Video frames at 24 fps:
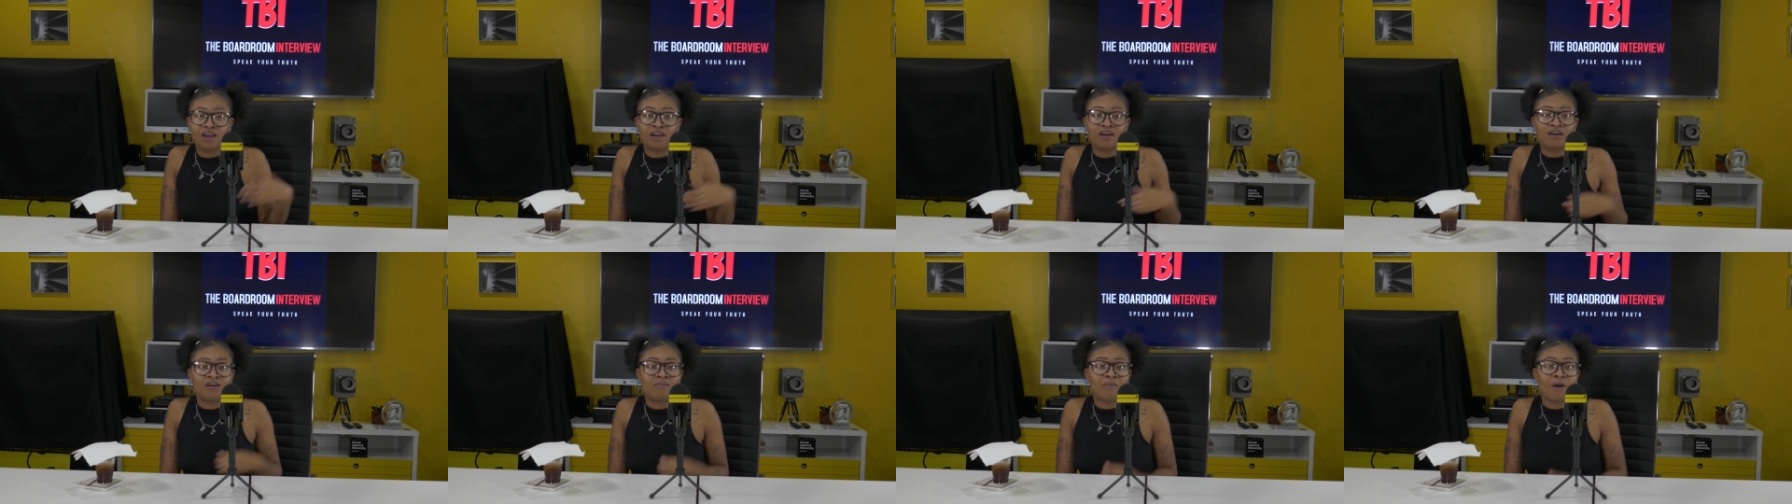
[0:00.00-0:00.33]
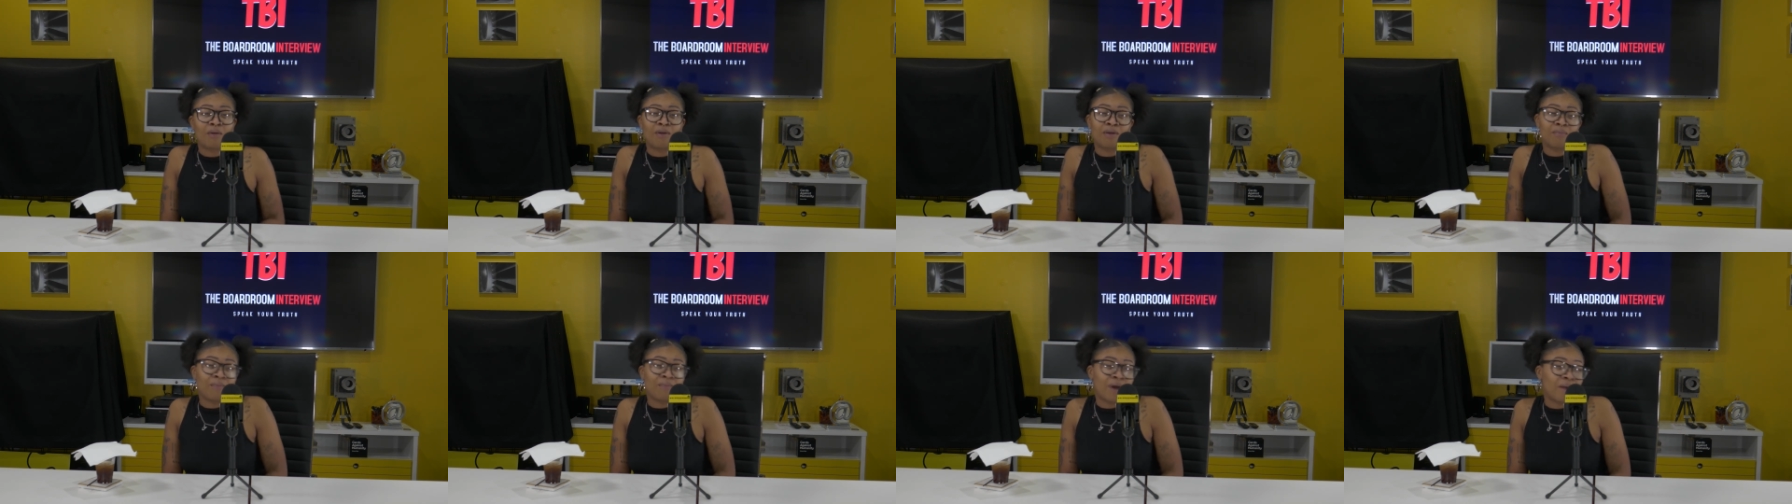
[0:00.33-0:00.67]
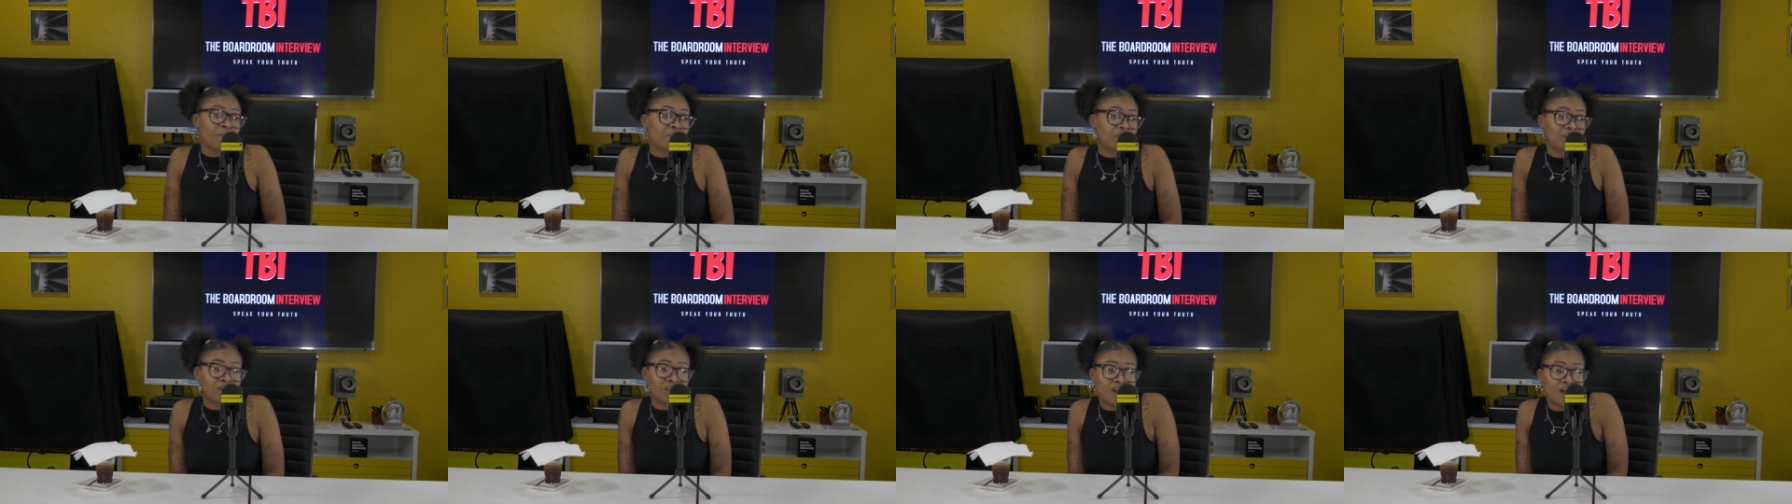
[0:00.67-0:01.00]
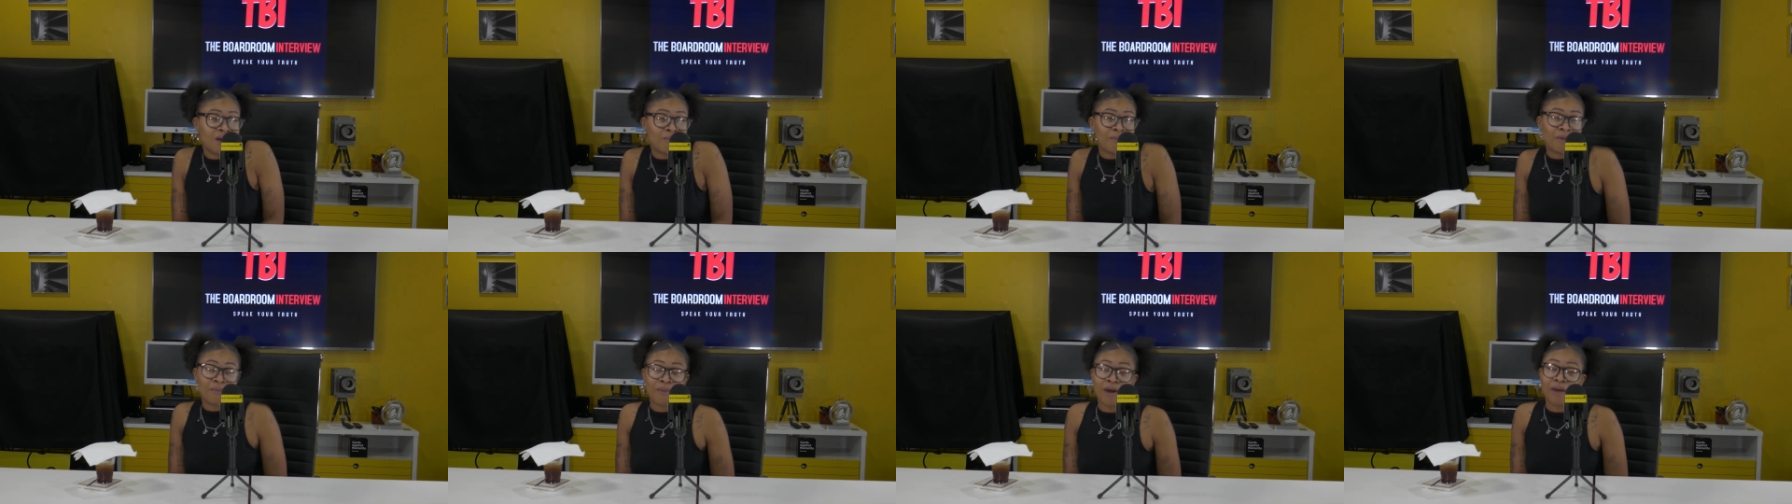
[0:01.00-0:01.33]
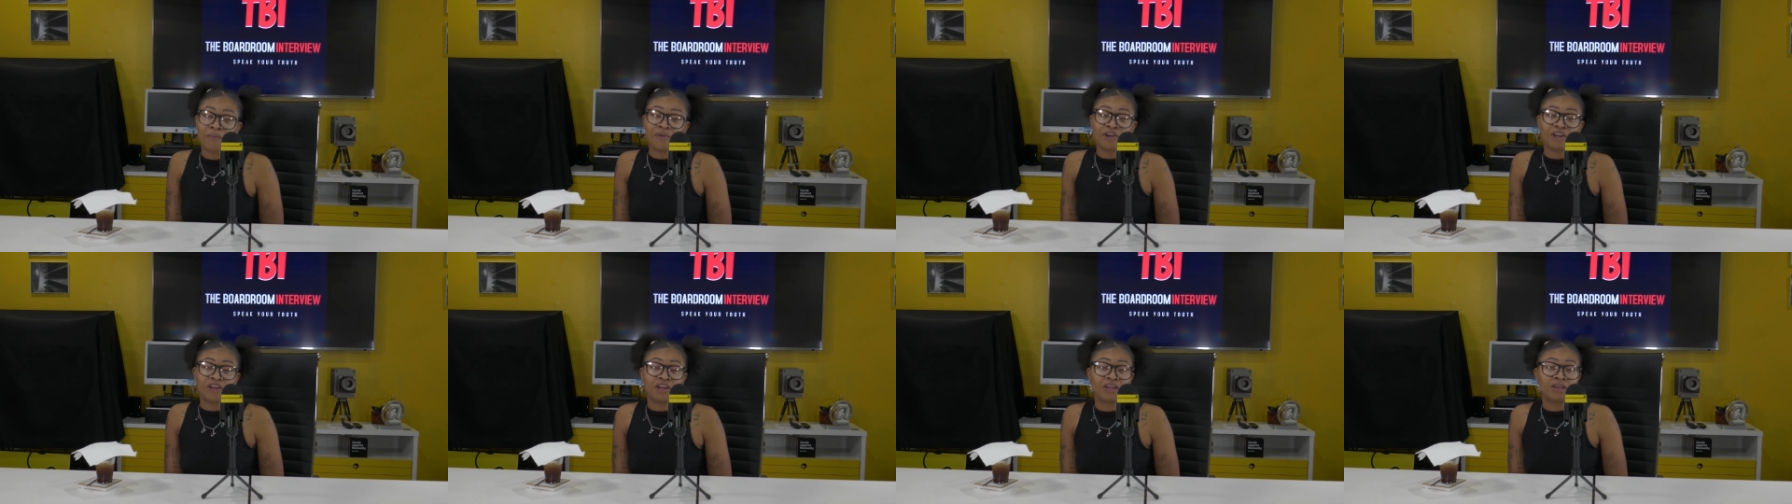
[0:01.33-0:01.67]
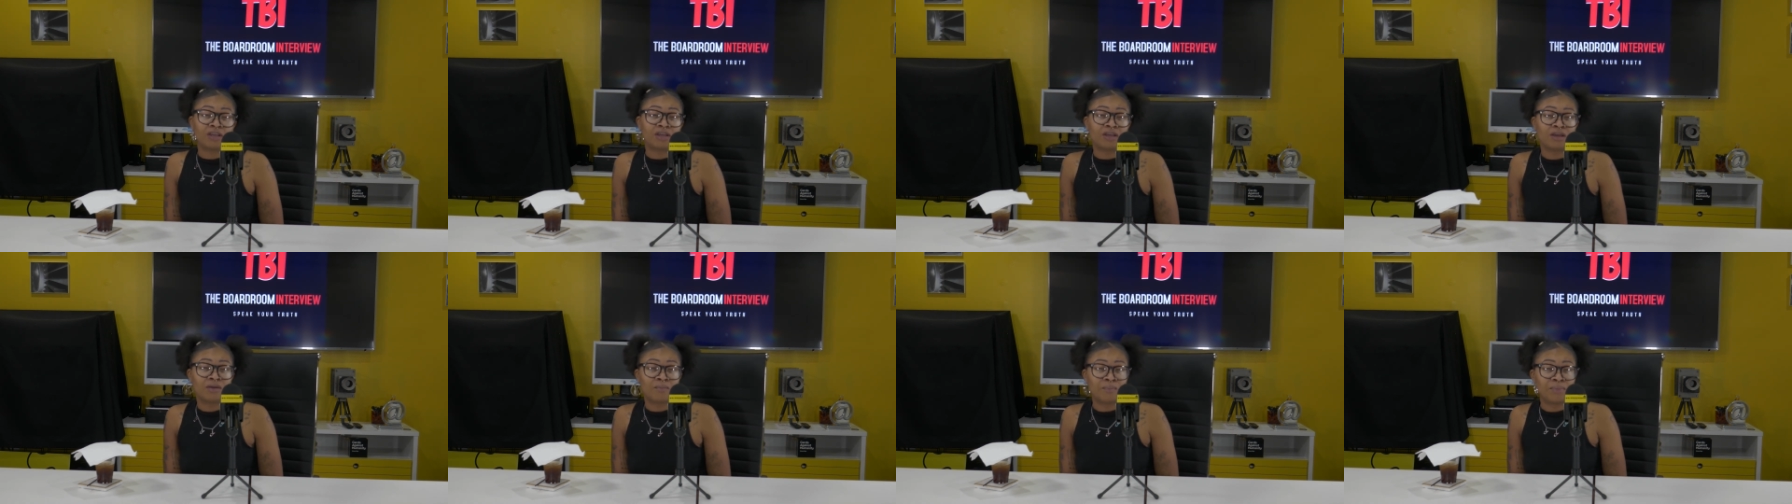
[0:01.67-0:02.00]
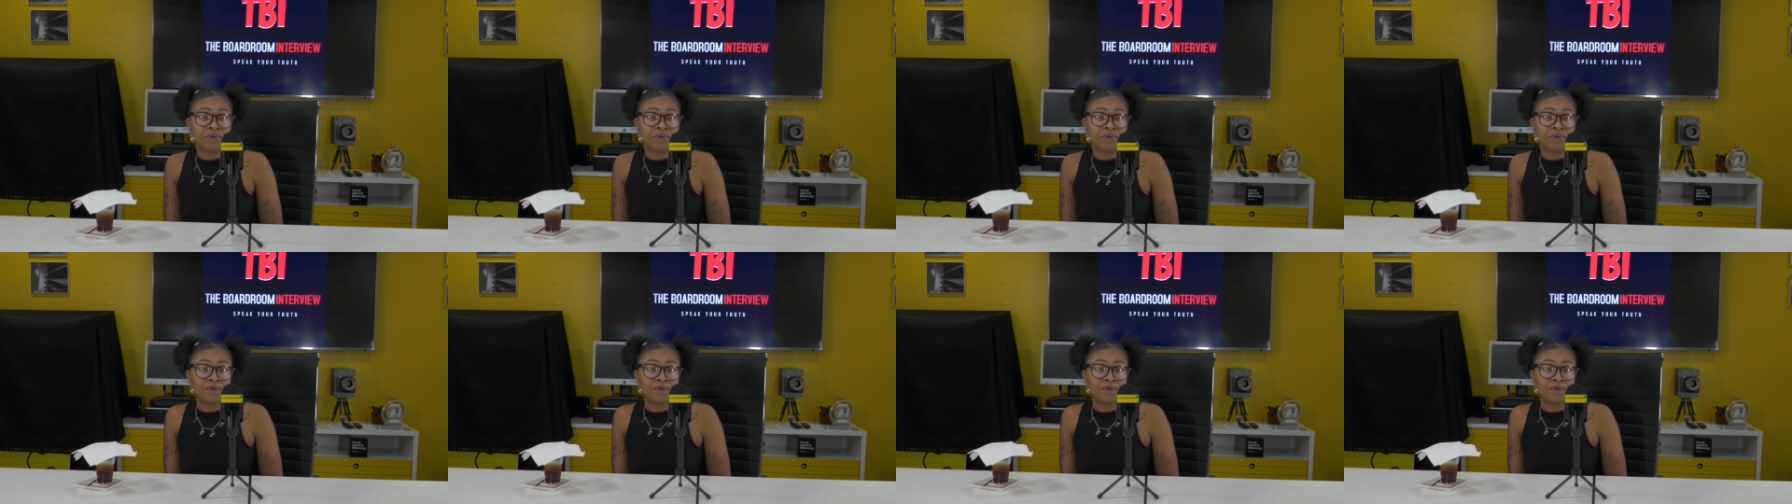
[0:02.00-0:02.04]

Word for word: Um, I make my money, I make my money.